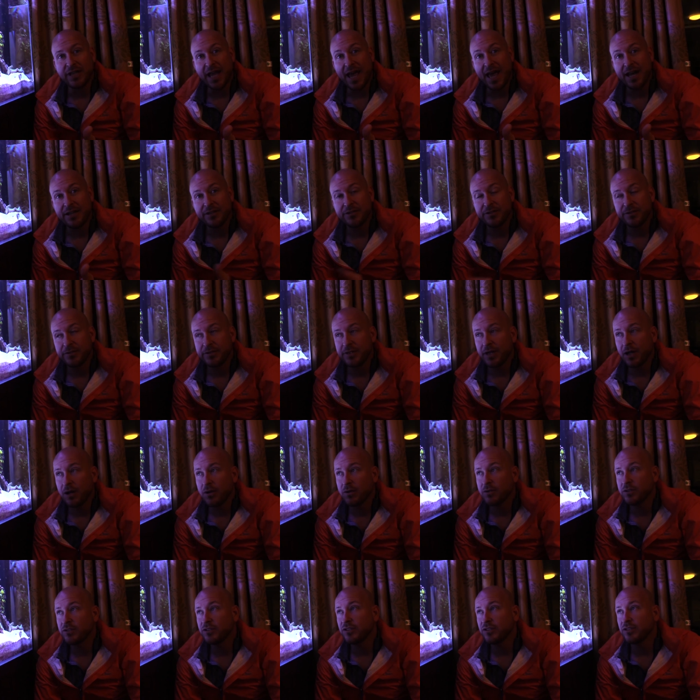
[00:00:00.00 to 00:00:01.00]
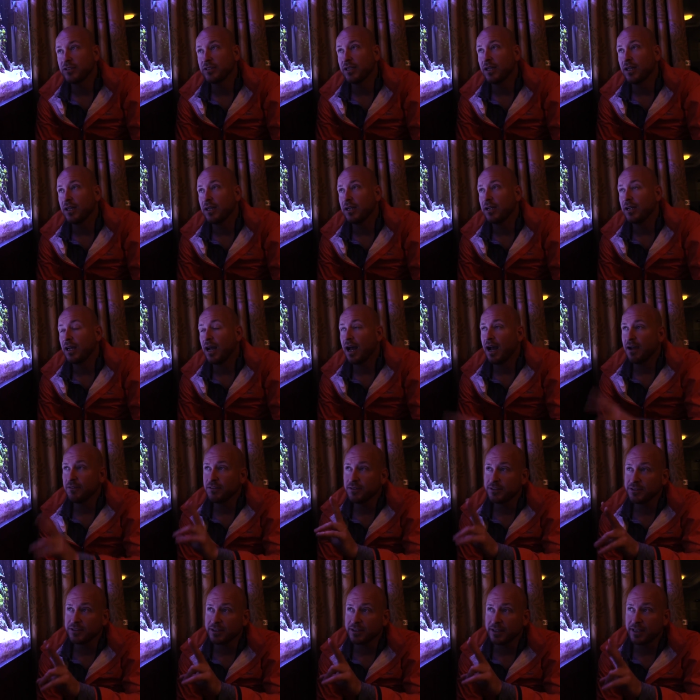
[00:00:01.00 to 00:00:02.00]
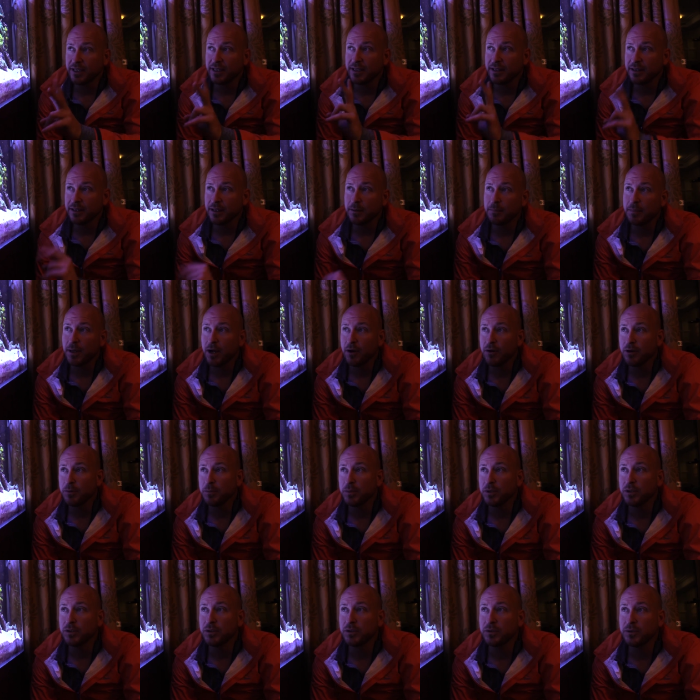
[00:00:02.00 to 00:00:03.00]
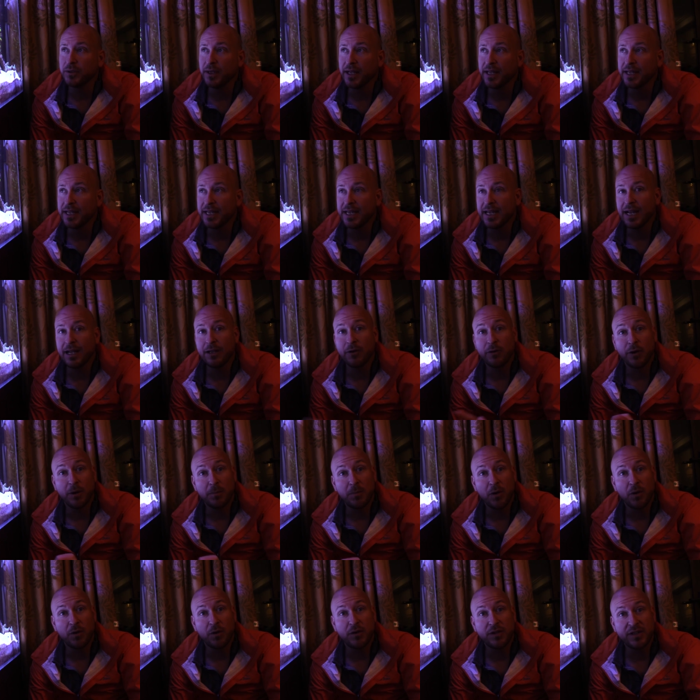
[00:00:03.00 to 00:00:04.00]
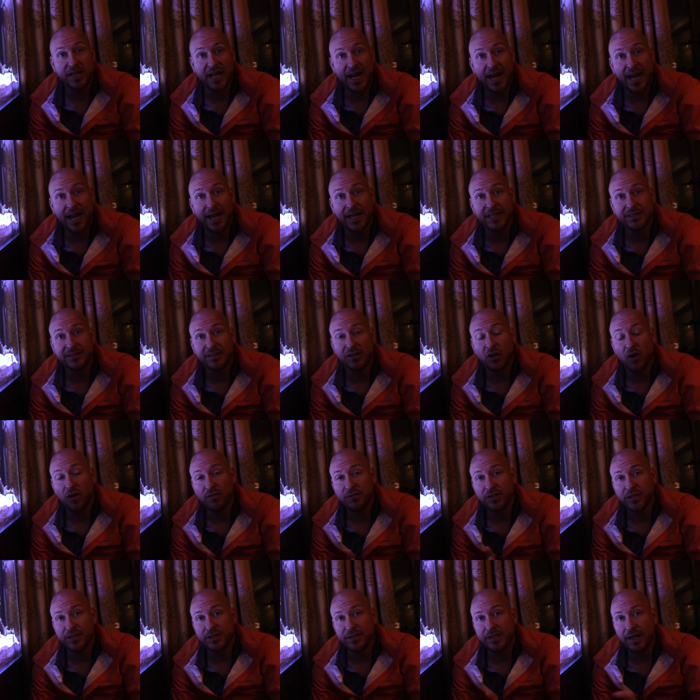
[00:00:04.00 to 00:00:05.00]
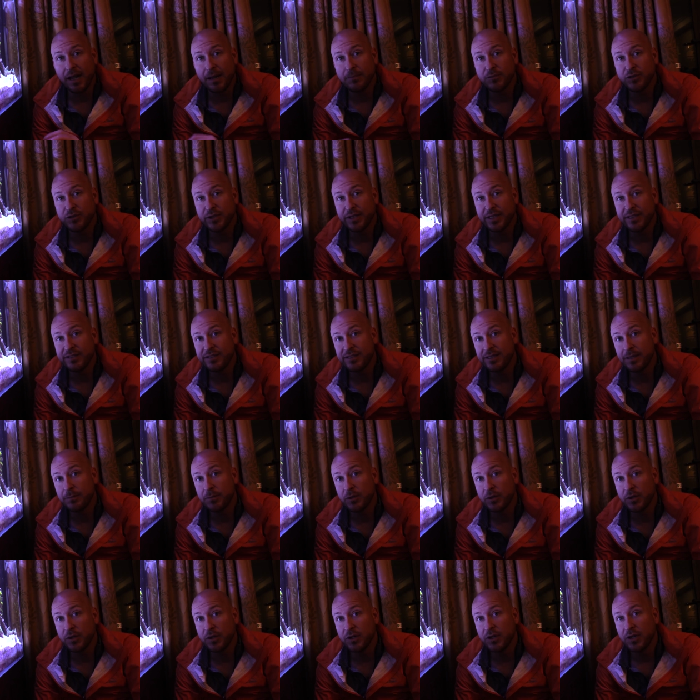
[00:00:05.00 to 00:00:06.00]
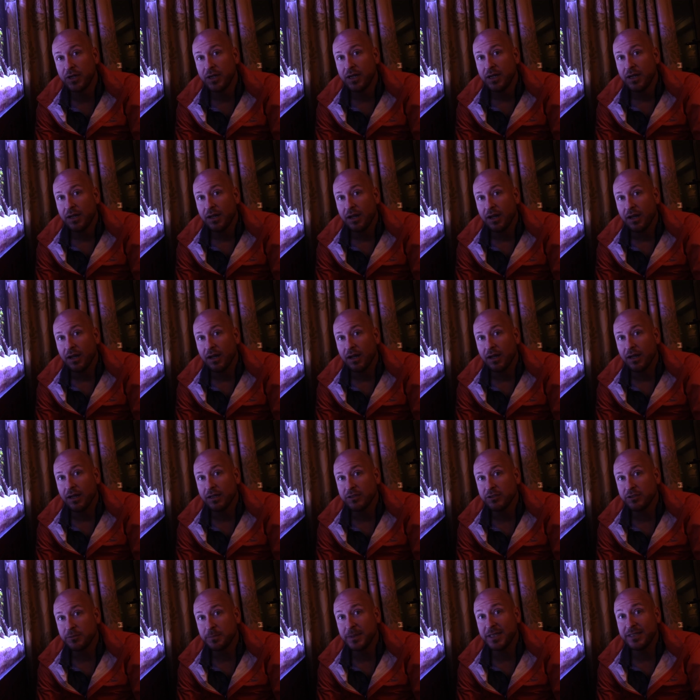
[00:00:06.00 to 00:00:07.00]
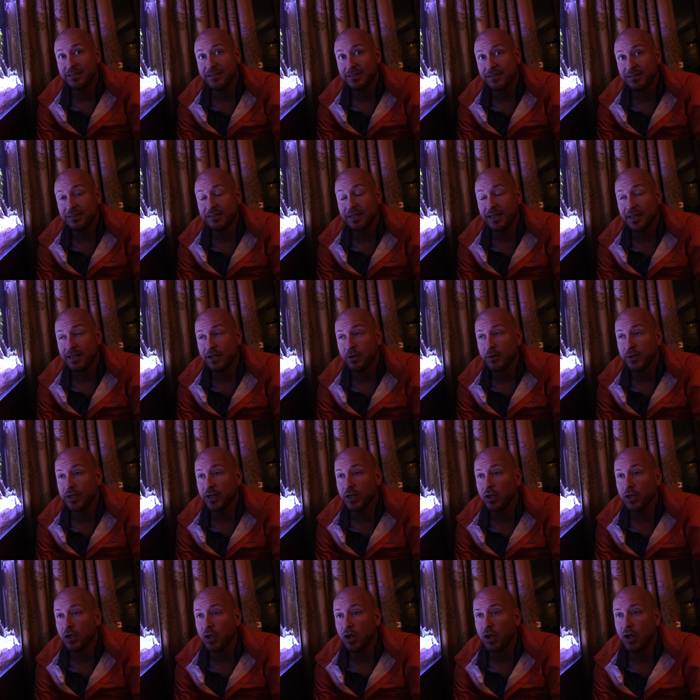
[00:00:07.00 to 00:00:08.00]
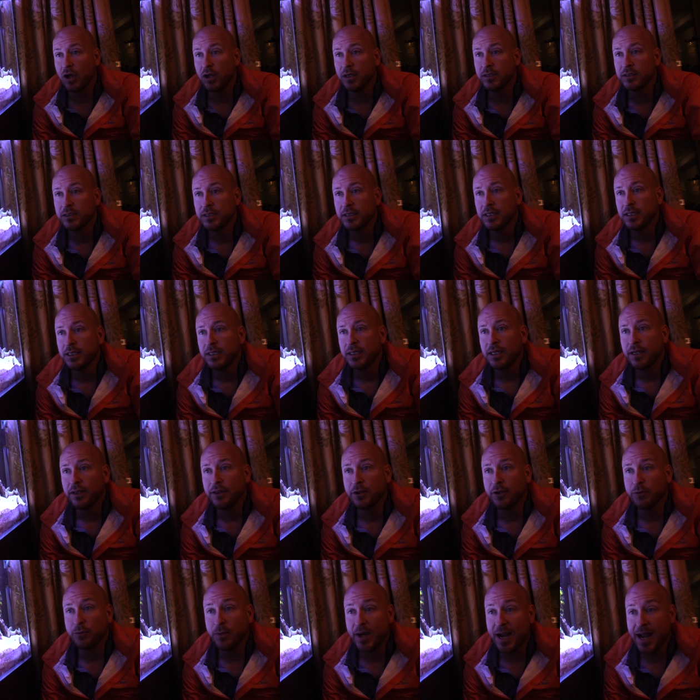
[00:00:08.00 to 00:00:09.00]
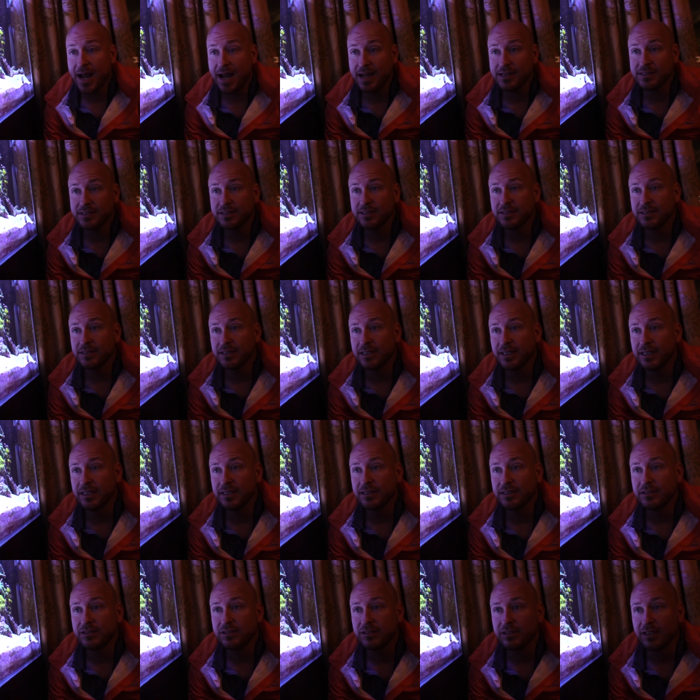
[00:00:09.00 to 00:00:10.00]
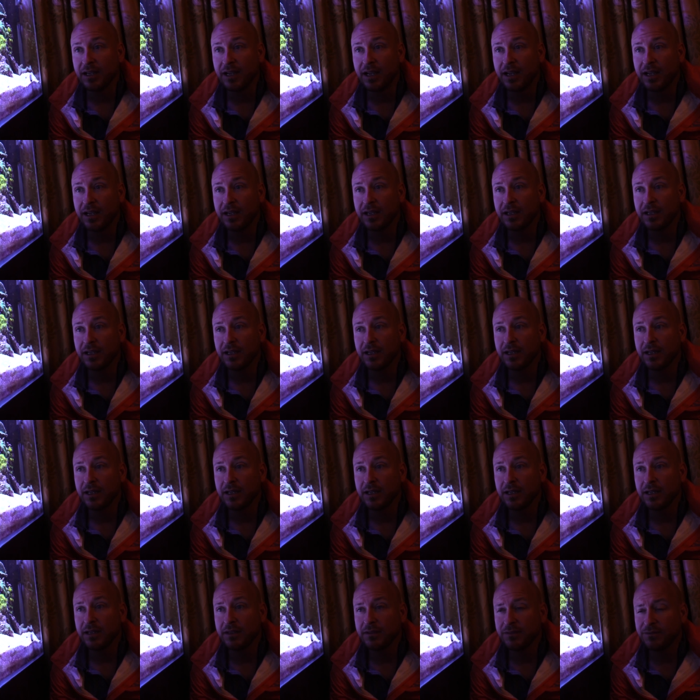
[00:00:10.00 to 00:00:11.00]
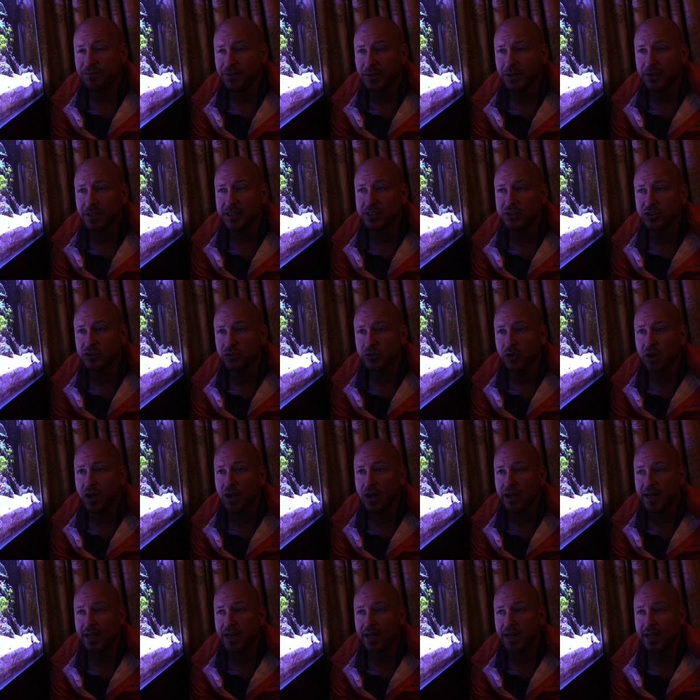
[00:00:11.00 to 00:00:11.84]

attitude goes. Uh, obviously, the powder blue and the yellow are both tangs, and oftentimes you get similar uh, species and they don't get along. Uh, the wrasse is uh, uh, a fairly strong